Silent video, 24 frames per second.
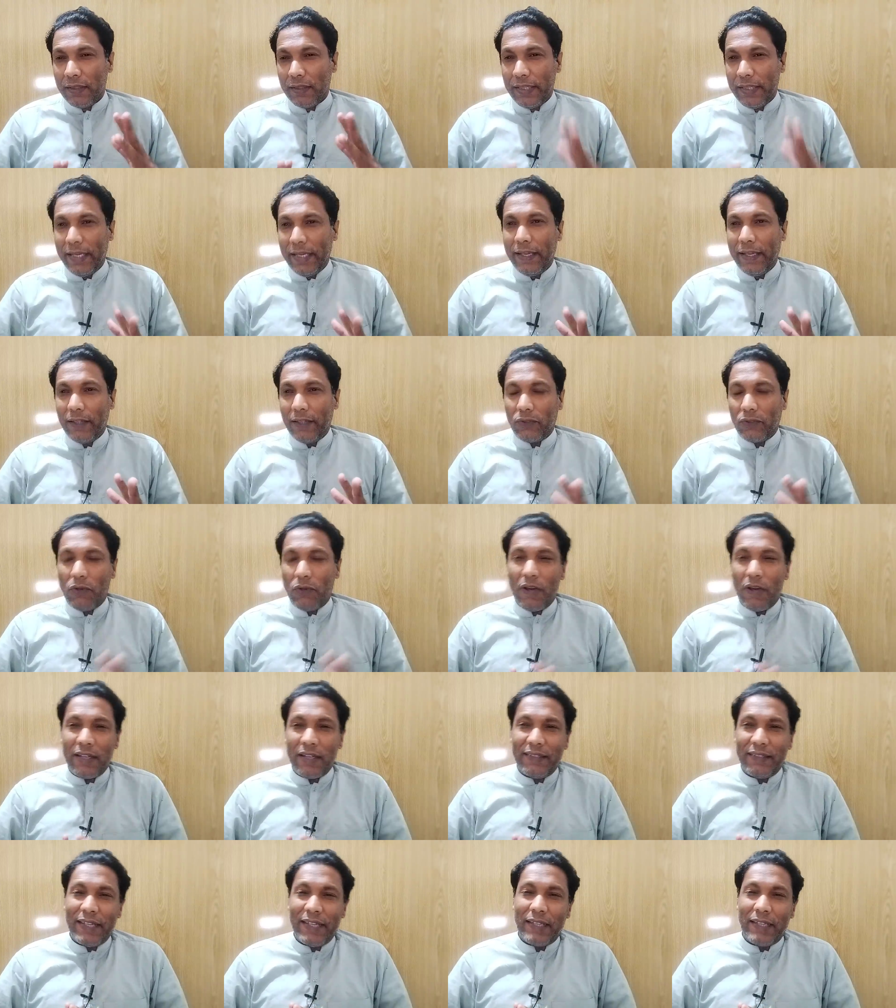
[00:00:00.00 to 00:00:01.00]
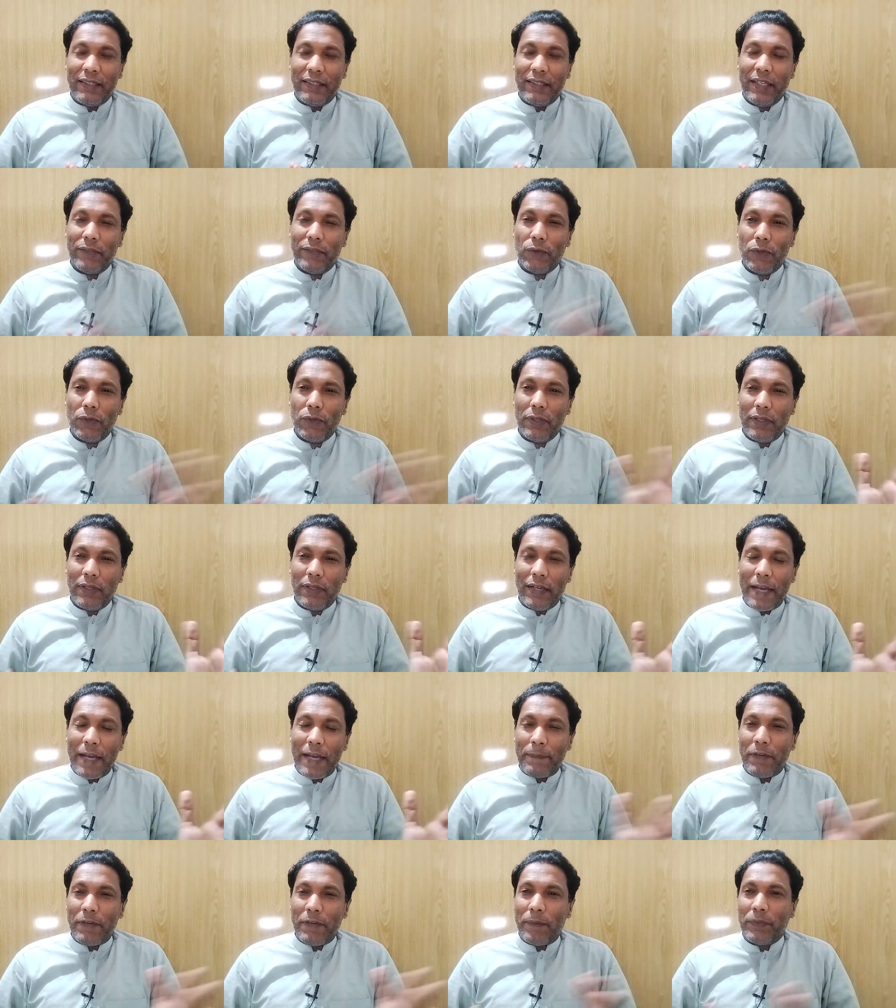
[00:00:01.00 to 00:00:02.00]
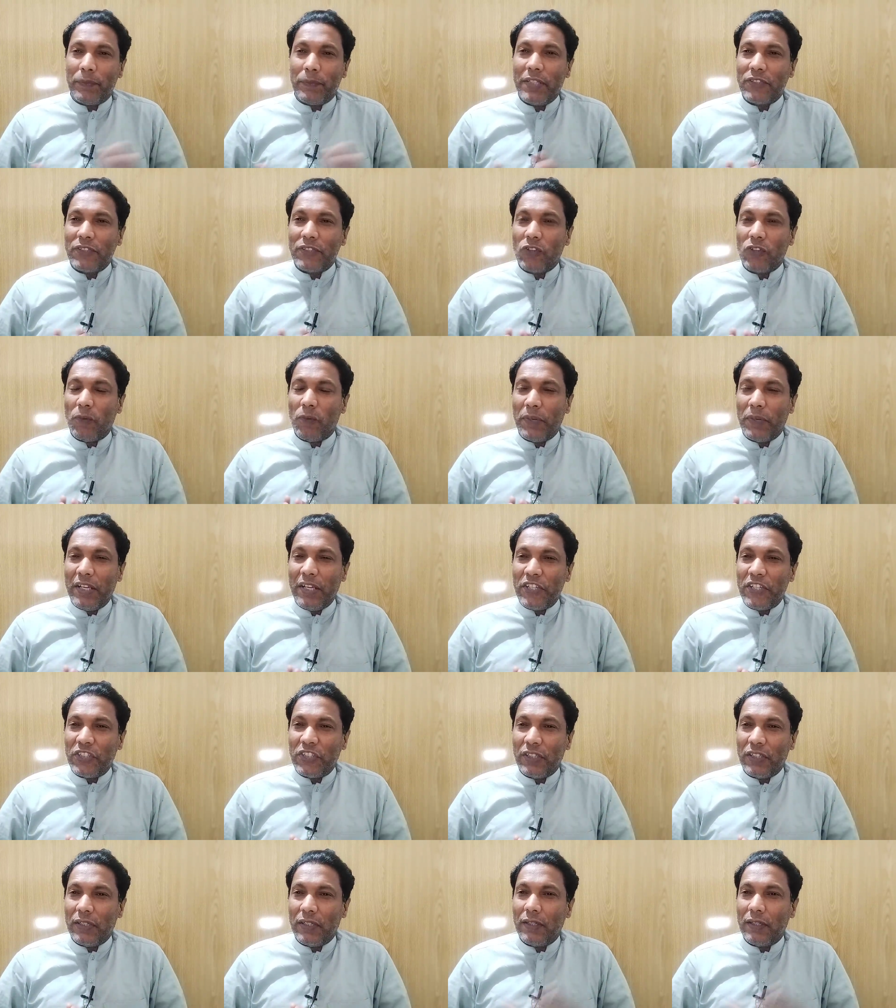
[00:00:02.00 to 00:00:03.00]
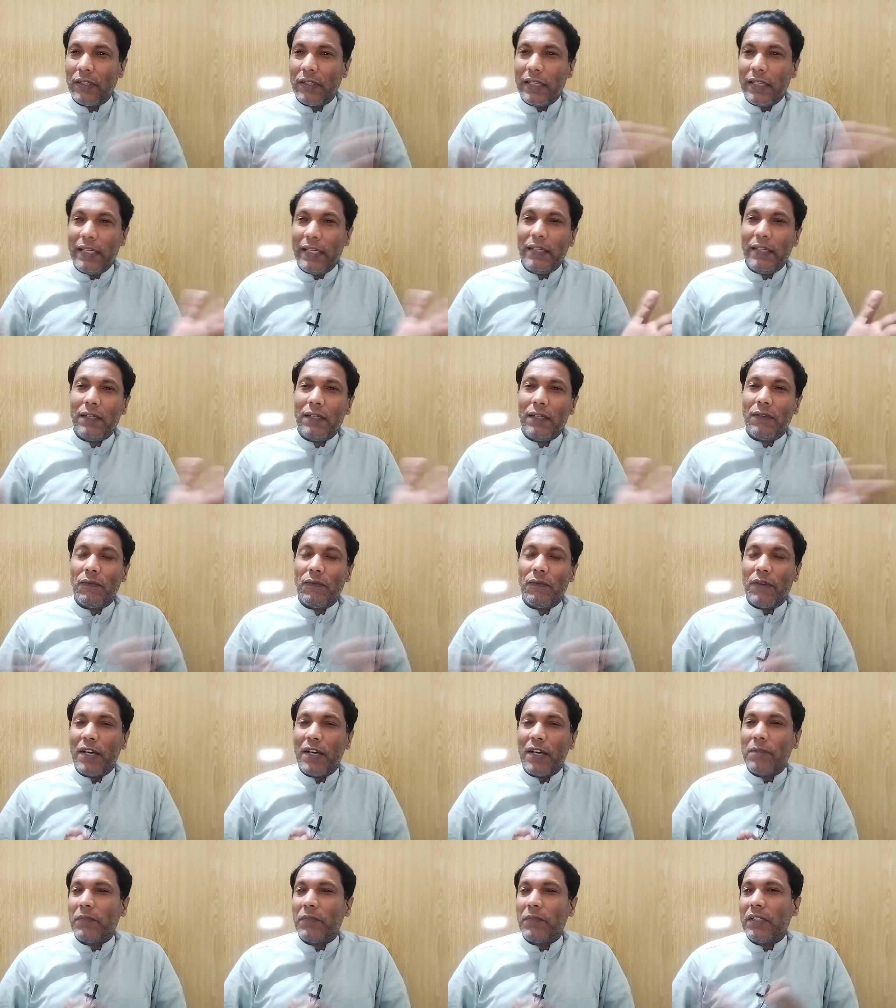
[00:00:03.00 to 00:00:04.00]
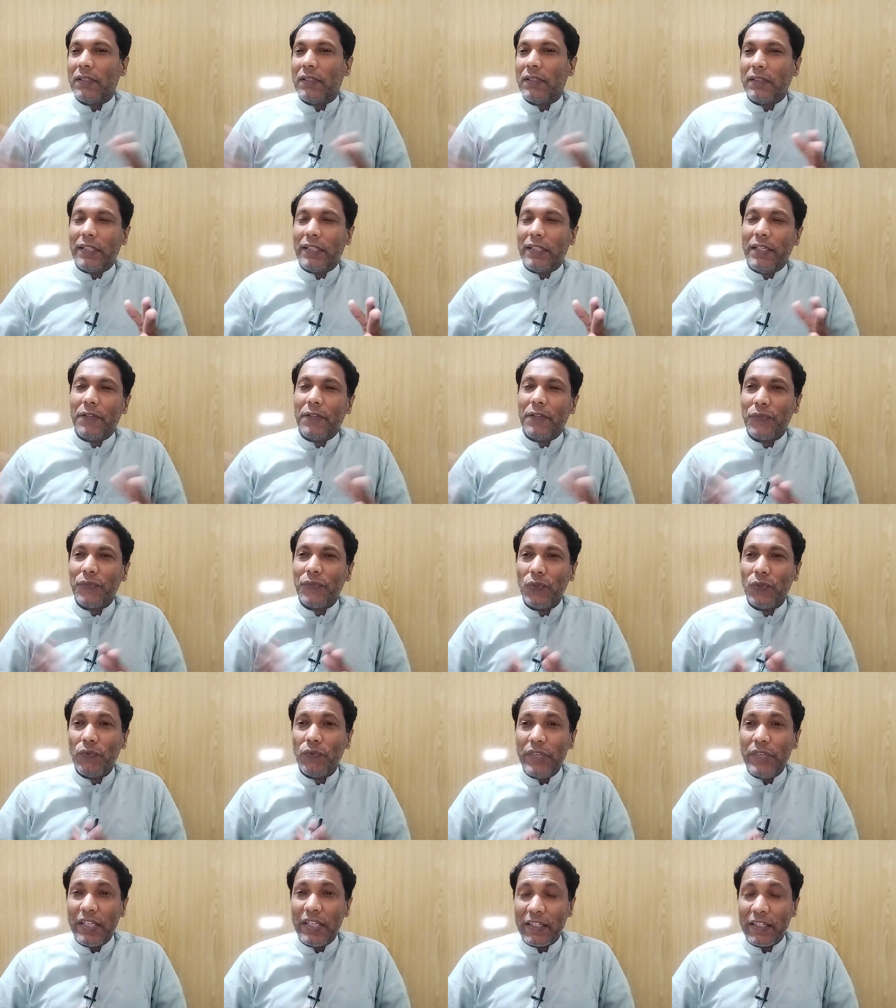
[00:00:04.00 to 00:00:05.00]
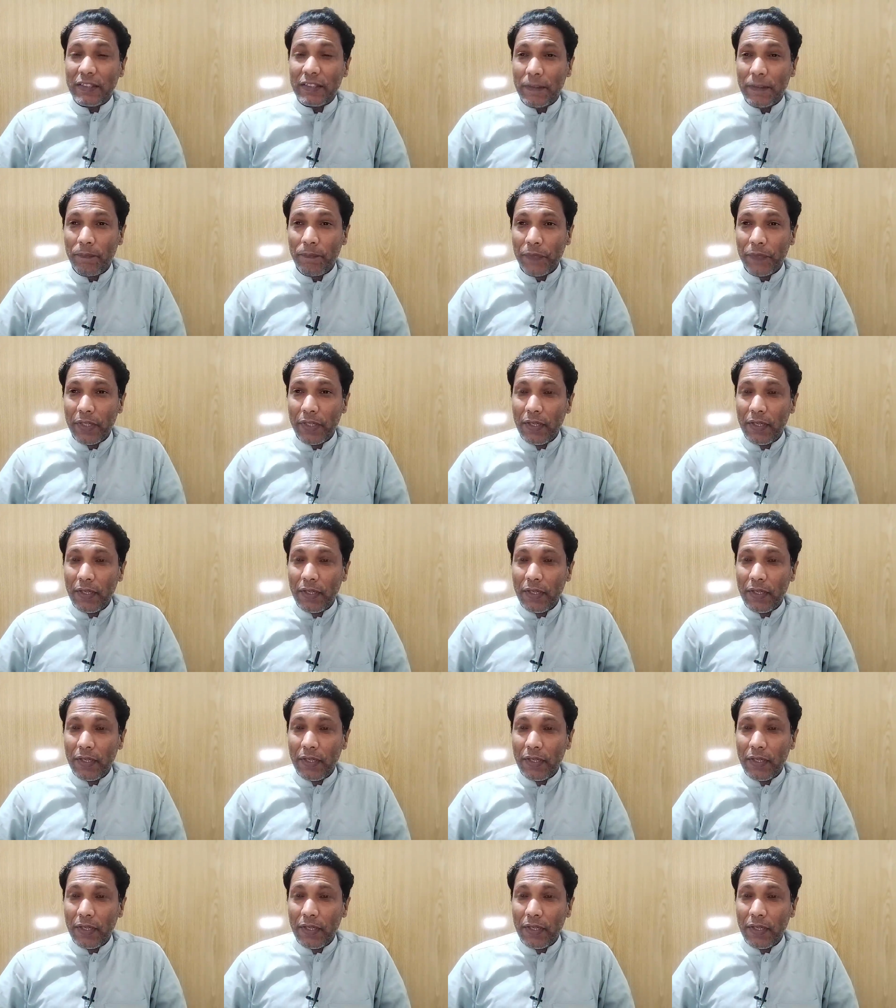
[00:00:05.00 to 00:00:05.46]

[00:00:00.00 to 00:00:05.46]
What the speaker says: They thought that they would wrap up this operation in 1 month, in a few weeks.